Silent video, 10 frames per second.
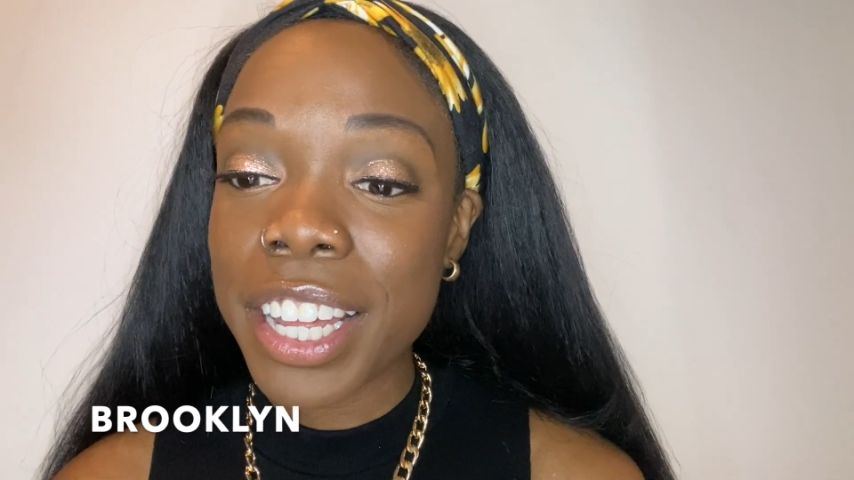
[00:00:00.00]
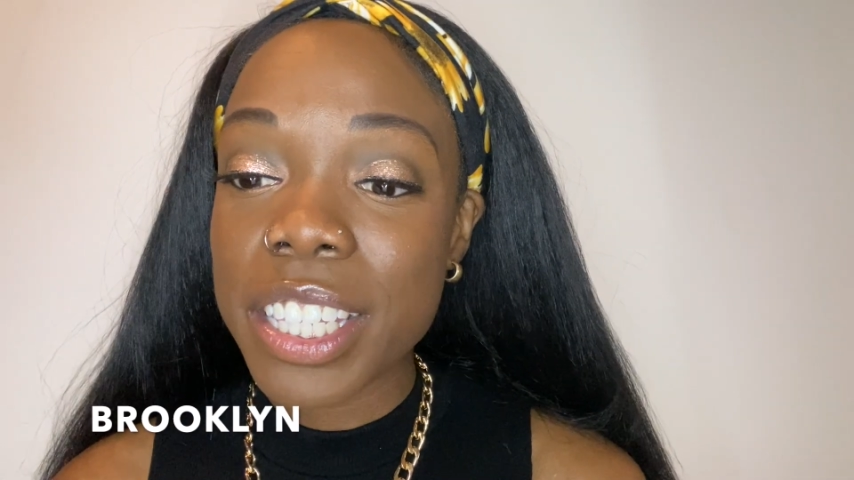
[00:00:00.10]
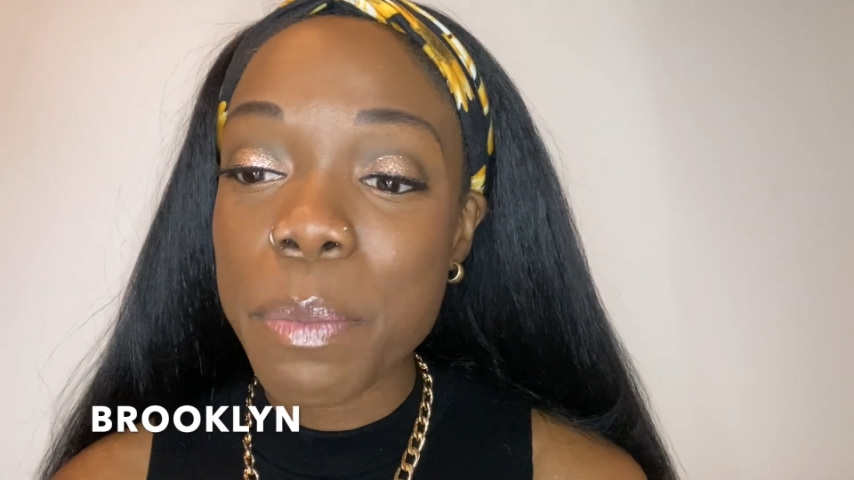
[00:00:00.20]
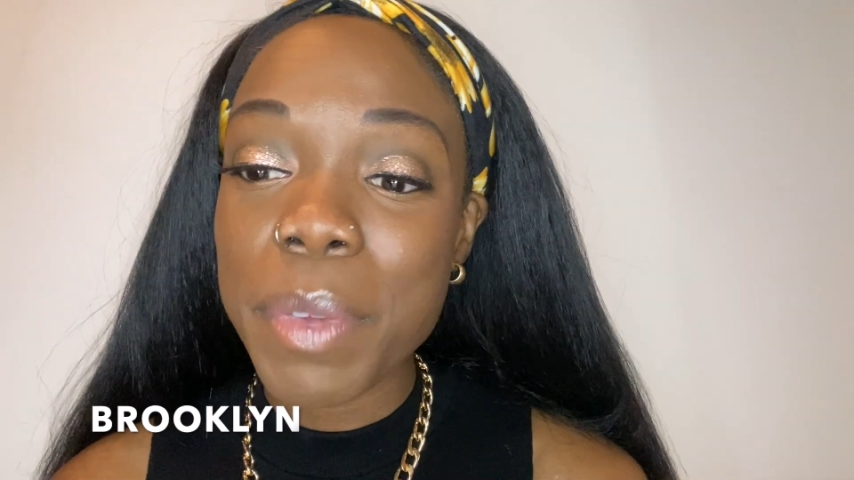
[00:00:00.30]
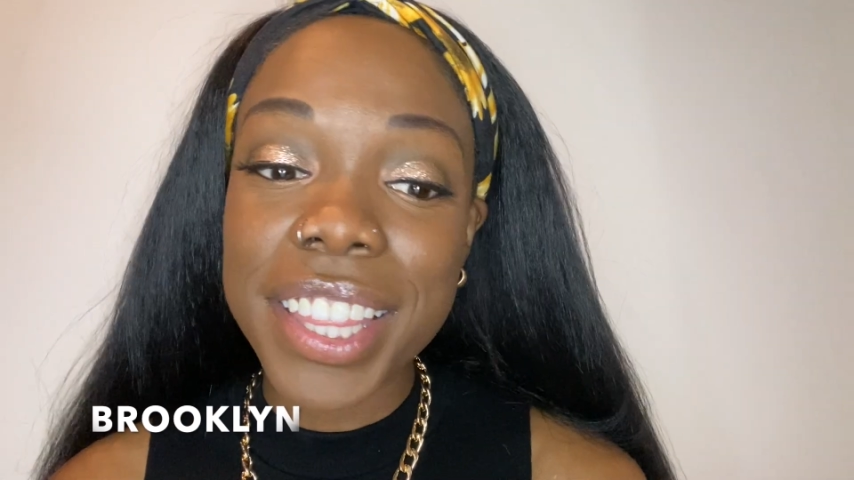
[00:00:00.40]

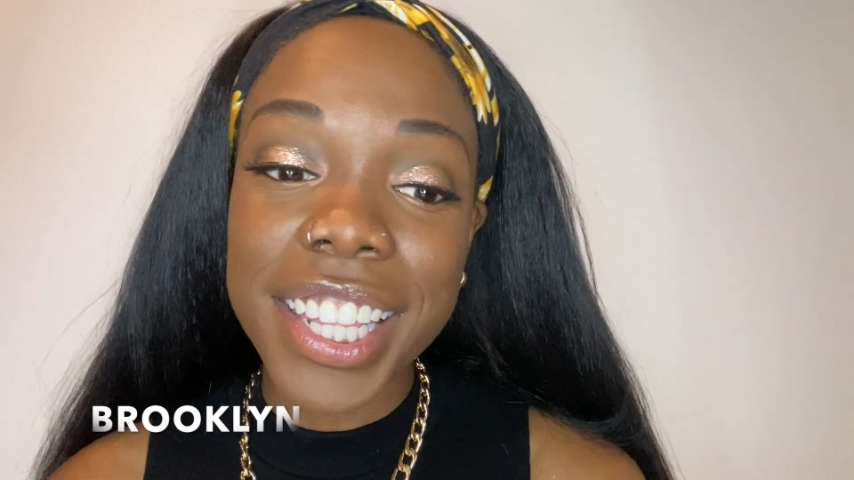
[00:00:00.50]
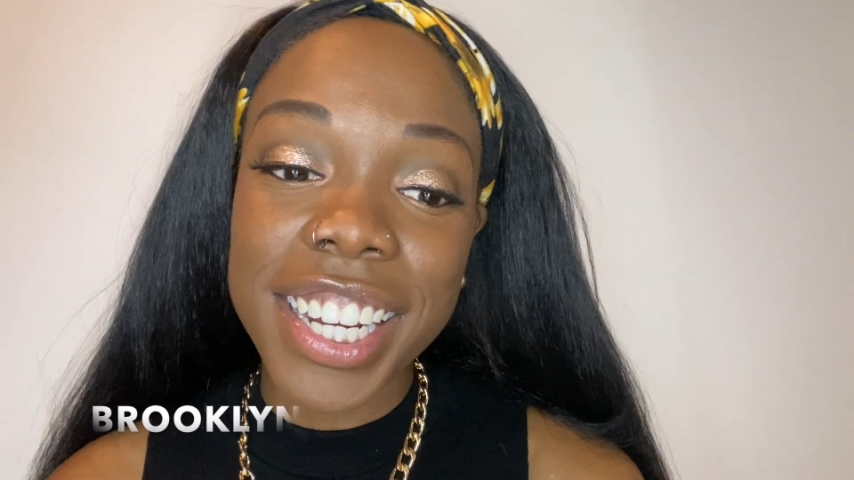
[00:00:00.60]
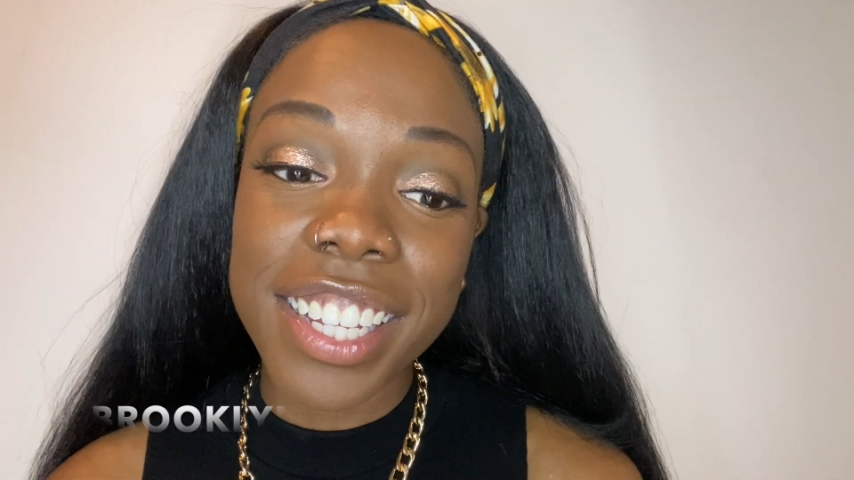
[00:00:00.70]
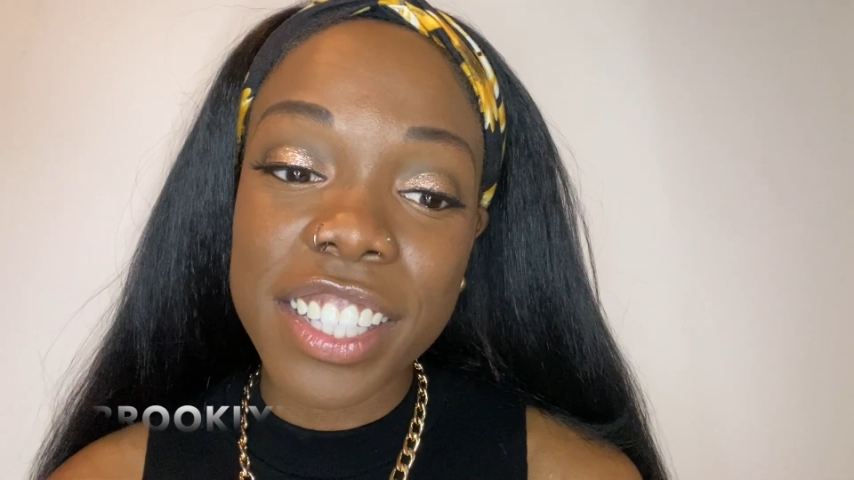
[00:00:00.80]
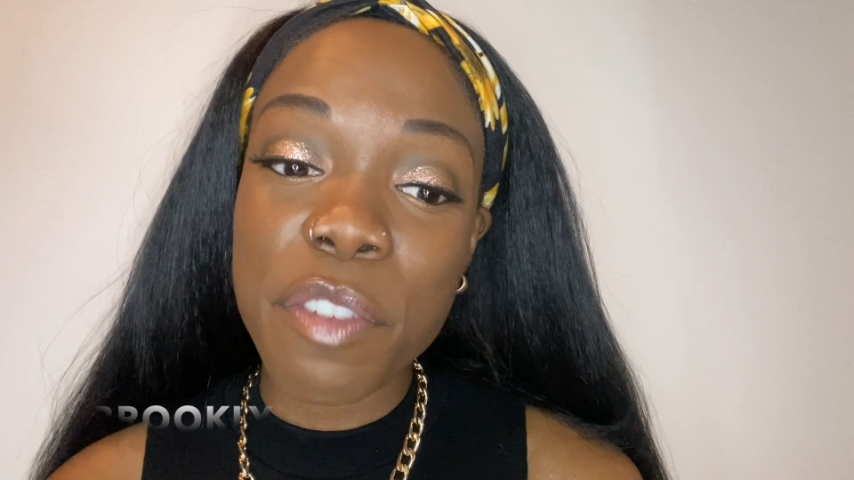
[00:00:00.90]
to meet the
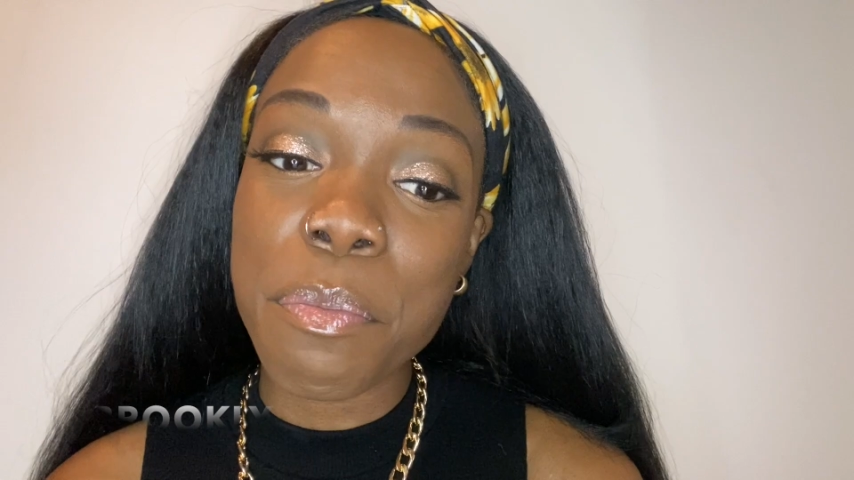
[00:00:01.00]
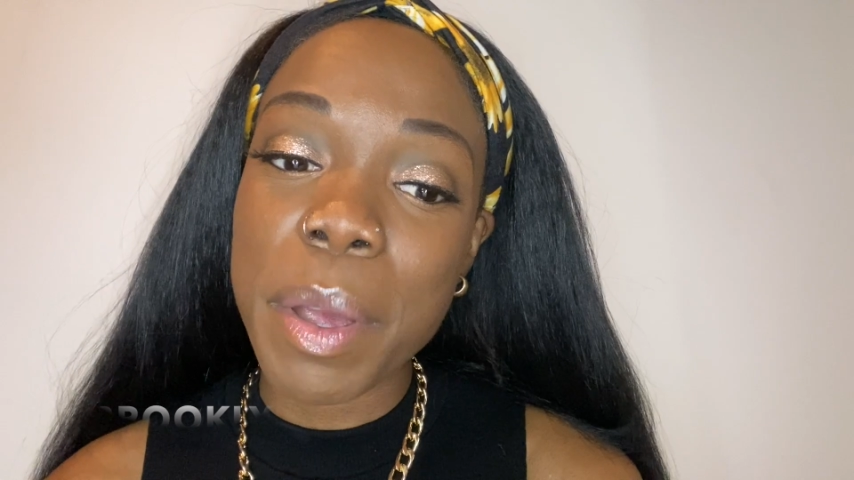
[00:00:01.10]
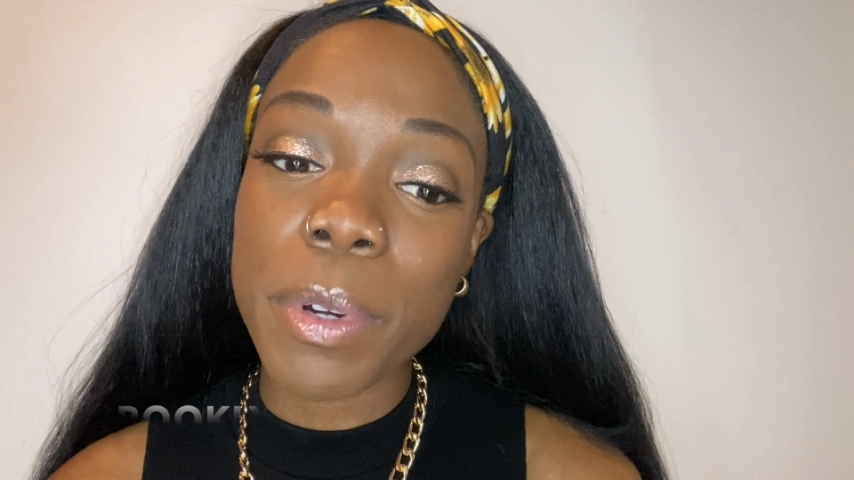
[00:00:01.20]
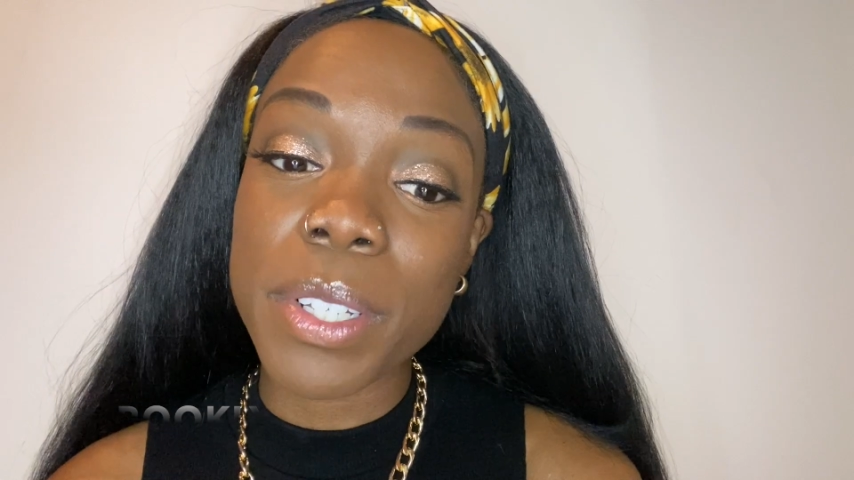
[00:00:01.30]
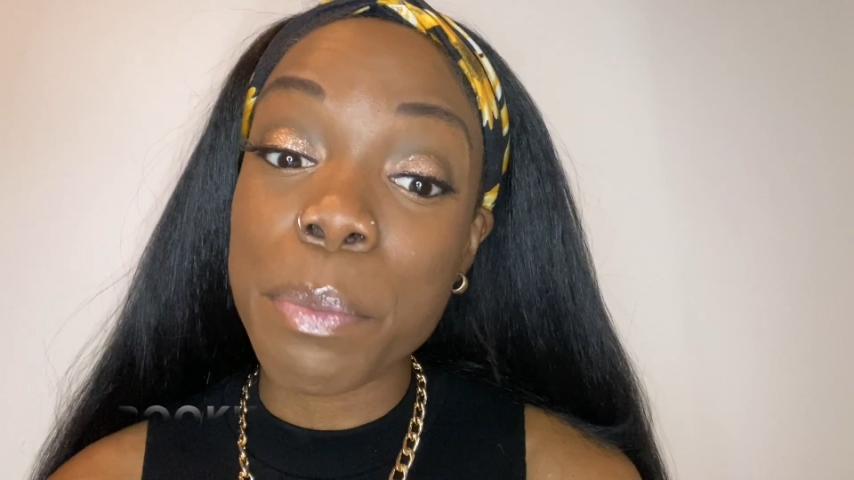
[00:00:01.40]
needs of
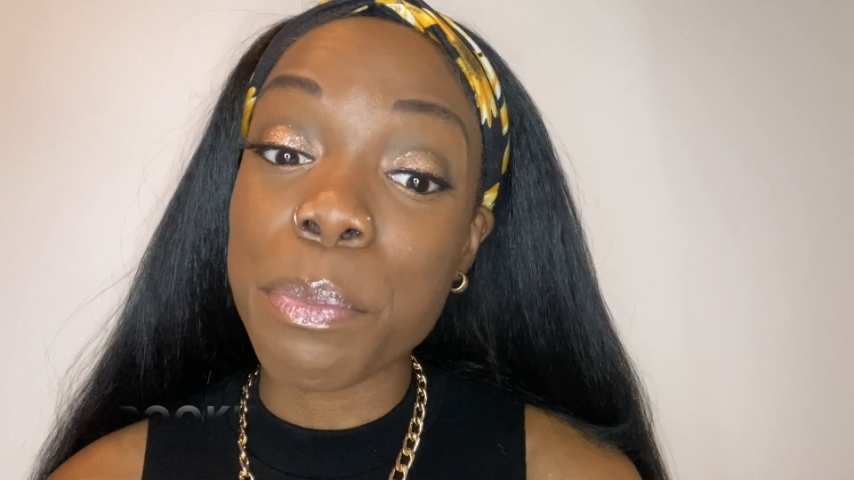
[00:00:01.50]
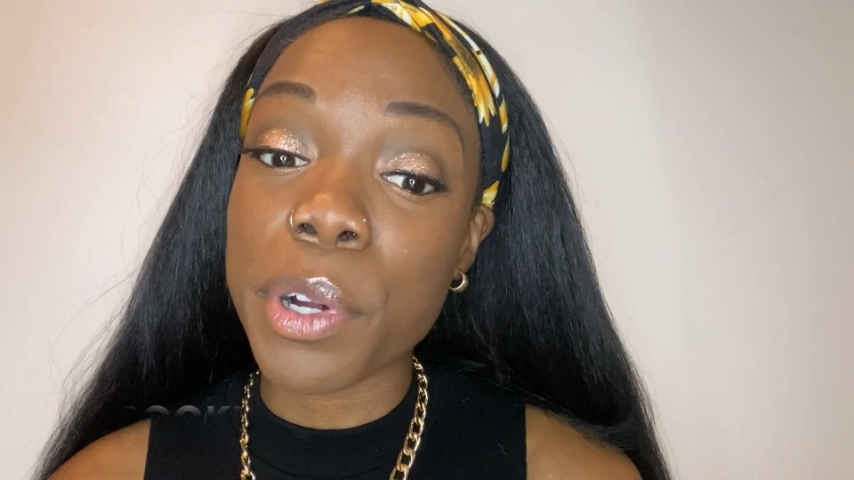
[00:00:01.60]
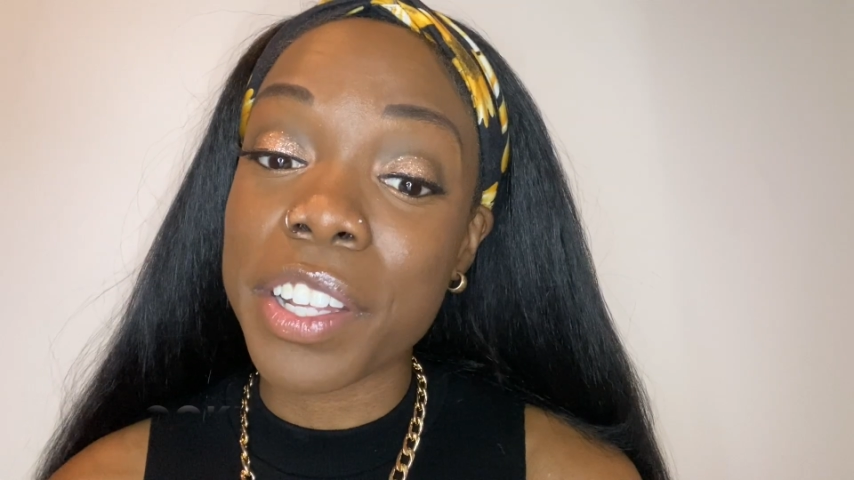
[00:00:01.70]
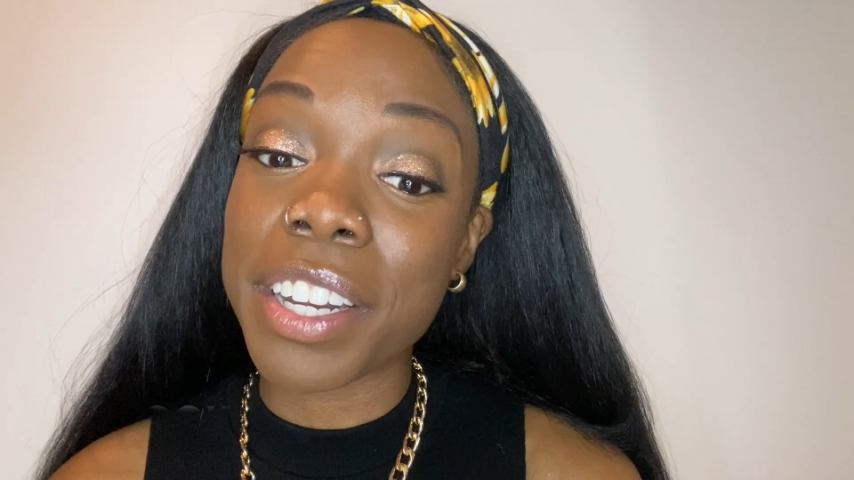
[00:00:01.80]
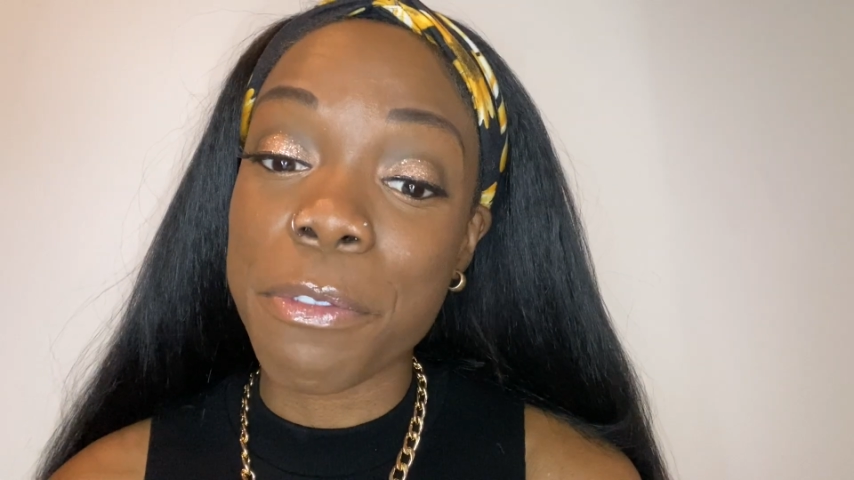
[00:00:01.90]
members in Brooklyn